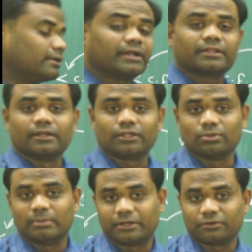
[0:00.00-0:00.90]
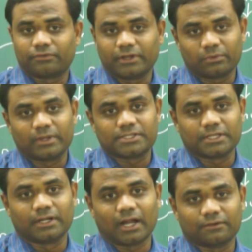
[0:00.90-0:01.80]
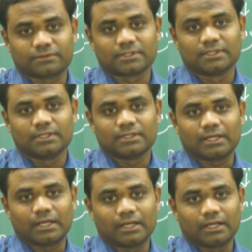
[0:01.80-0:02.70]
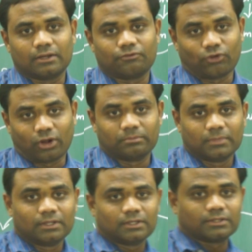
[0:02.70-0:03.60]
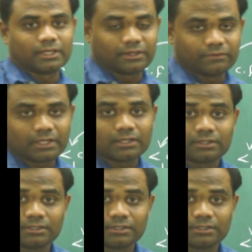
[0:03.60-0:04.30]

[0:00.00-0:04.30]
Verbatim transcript: greater than cumulative frequency graphs from the given